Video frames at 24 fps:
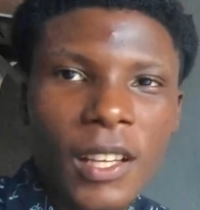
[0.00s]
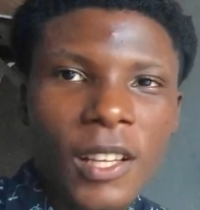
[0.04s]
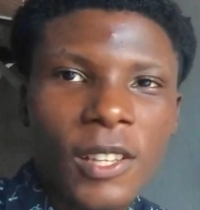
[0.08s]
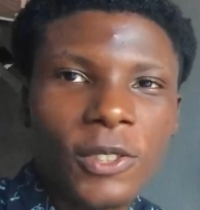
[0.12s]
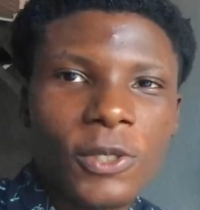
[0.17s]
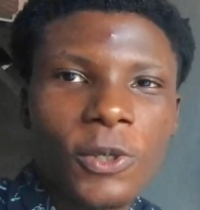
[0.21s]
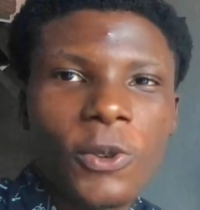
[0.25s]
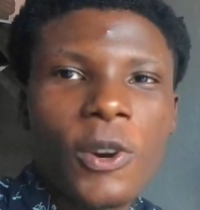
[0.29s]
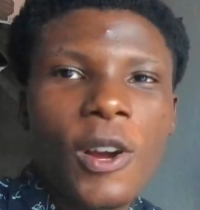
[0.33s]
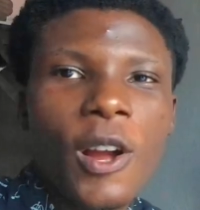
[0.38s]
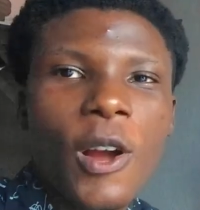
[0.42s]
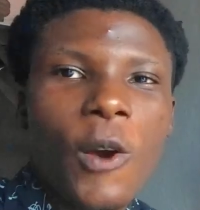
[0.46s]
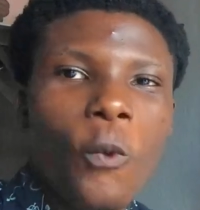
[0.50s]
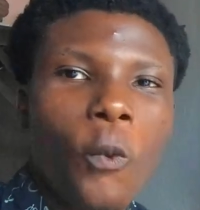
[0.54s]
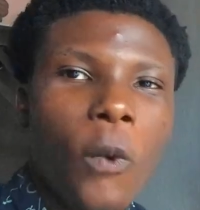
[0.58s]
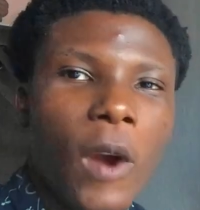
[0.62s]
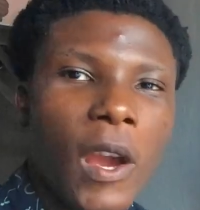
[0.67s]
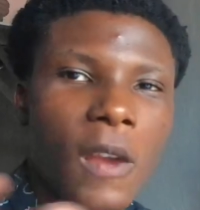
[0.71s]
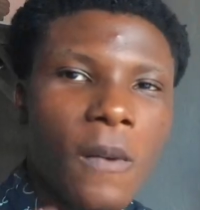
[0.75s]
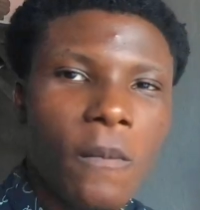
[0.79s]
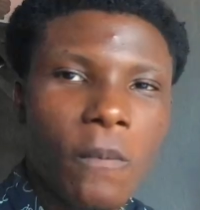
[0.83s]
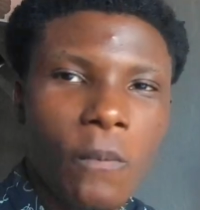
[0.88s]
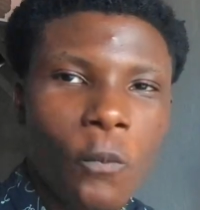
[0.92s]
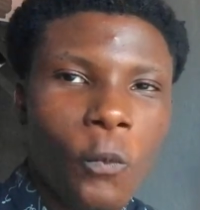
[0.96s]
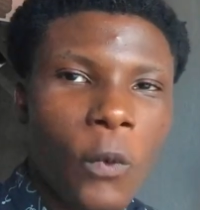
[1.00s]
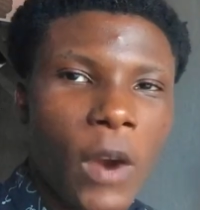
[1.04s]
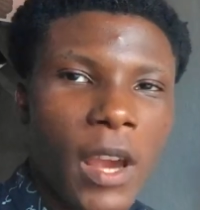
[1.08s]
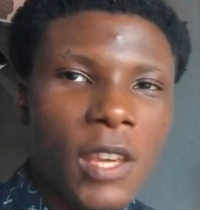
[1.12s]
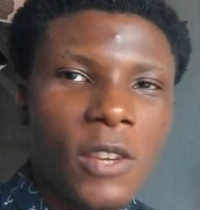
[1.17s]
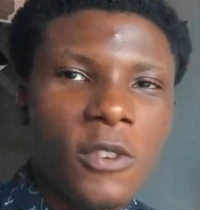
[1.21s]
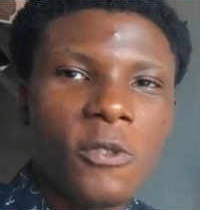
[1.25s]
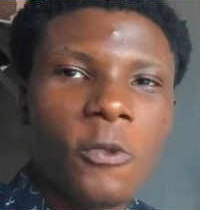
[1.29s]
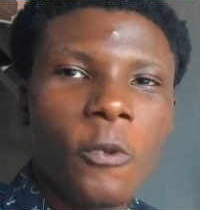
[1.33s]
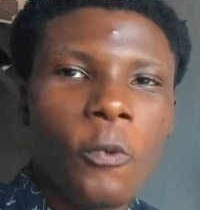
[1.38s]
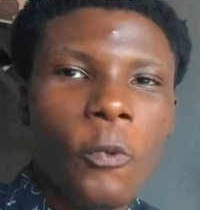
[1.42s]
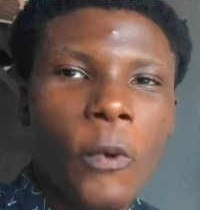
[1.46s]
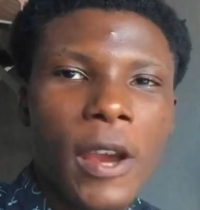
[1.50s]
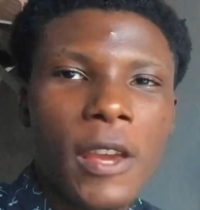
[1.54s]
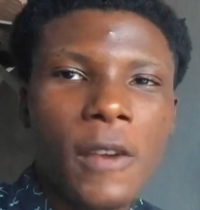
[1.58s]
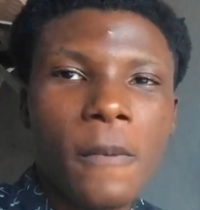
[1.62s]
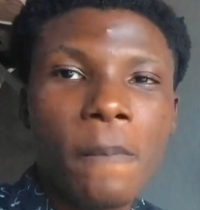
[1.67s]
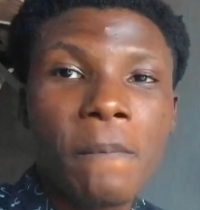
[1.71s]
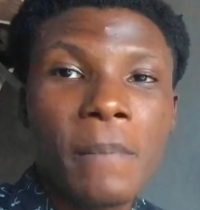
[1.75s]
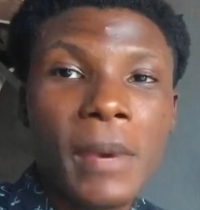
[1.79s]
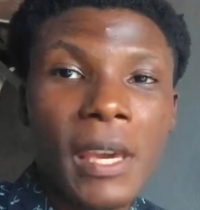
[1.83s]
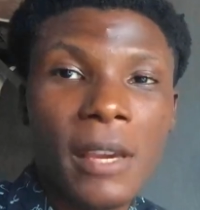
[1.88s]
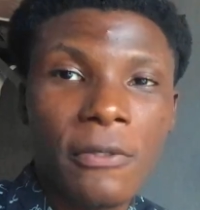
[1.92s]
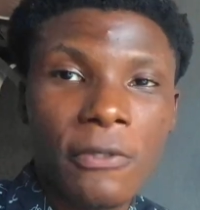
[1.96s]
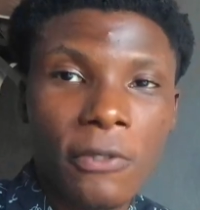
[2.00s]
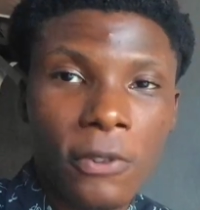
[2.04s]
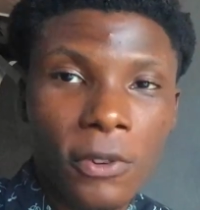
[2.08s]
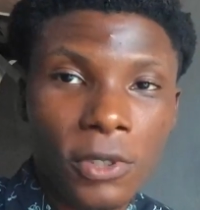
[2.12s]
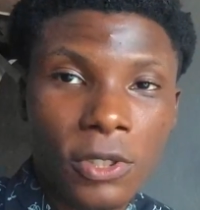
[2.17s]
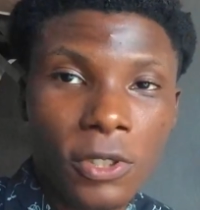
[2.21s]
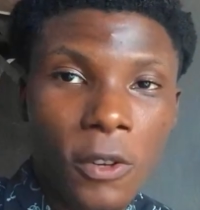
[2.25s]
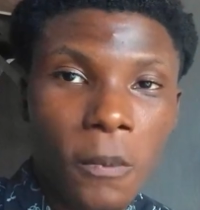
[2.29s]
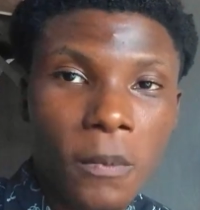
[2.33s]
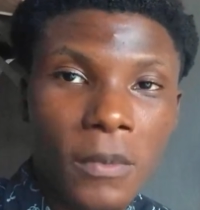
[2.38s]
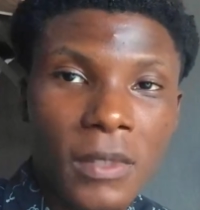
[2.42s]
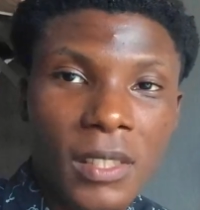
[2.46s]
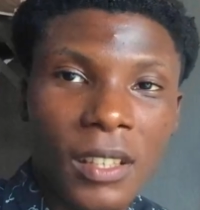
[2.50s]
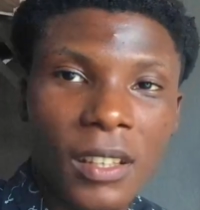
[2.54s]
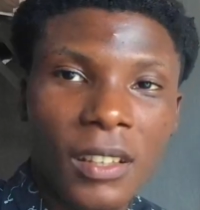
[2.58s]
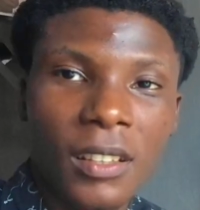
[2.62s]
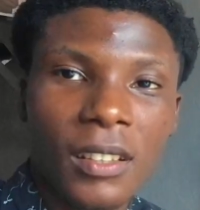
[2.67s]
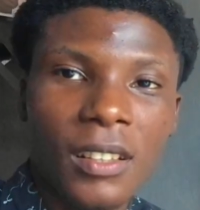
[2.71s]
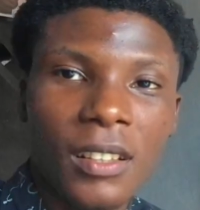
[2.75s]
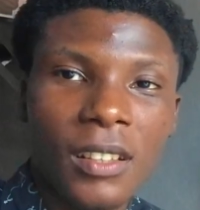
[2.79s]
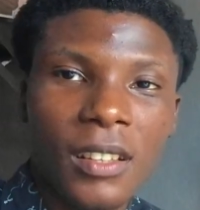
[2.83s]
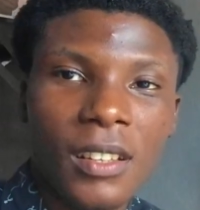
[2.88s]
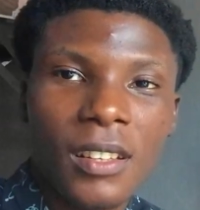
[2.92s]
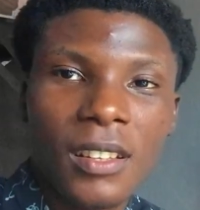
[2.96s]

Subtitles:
So when you pay for something,